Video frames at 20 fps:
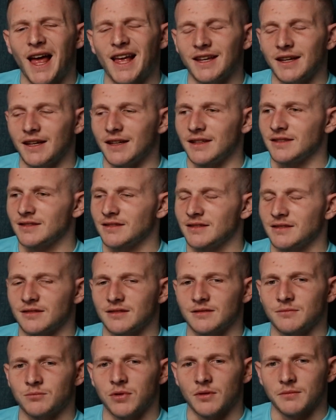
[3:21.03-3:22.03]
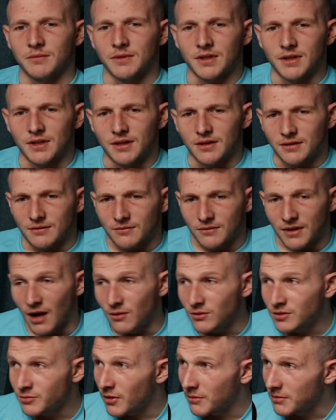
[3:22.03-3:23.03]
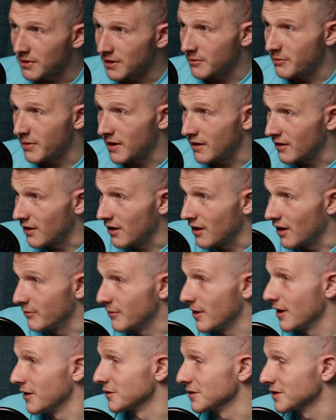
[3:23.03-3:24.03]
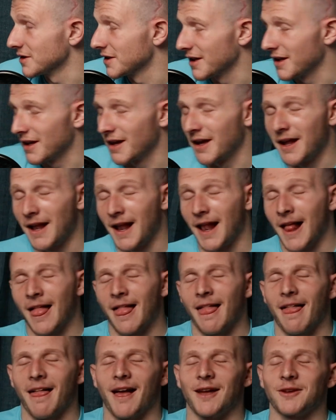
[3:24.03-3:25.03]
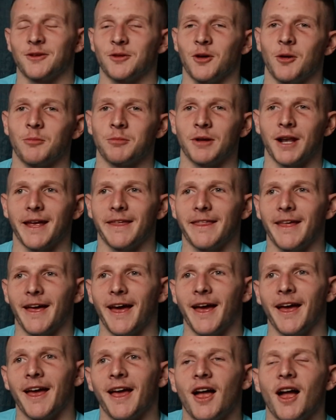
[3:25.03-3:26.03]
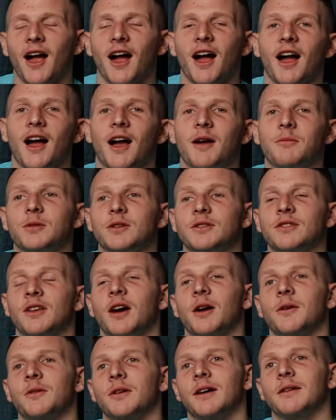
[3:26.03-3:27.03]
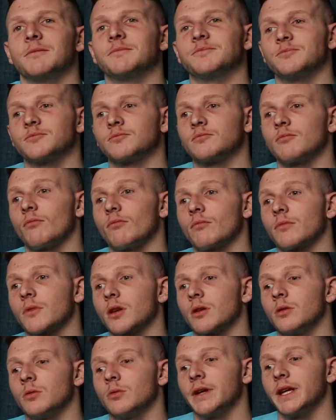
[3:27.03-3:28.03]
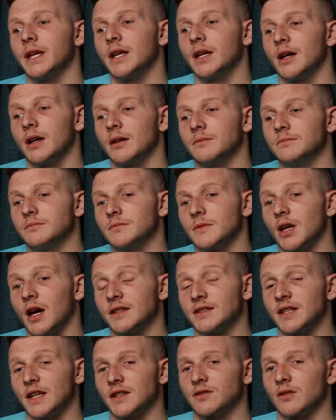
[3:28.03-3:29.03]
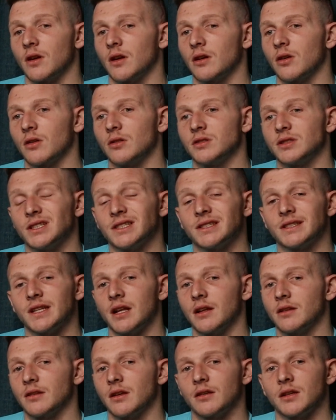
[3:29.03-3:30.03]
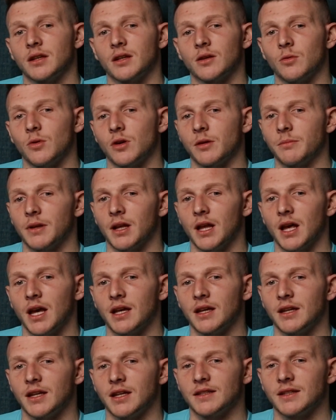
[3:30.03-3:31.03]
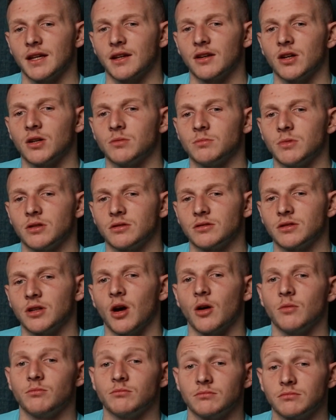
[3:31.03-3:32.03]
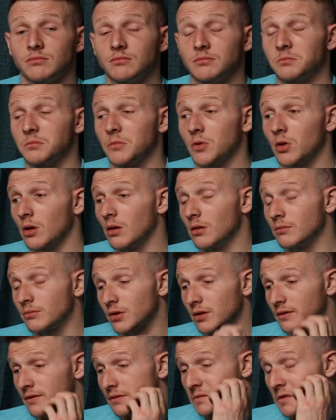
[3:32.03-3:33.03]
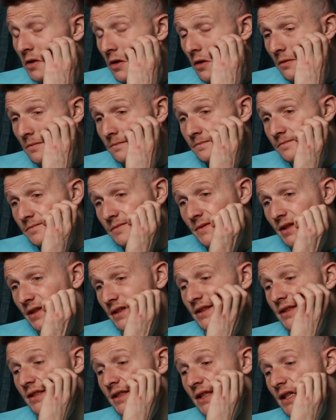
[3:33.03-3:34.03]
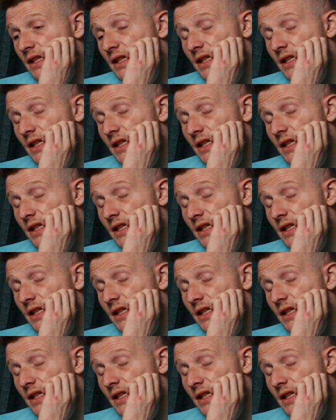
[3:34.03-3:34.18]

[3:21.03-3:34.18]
Yes, that was probably the bit that hurt most. I've got to play there. But no, I text psychologist saying I don't think I want to play, and he said, come on, go and prove him wrong. And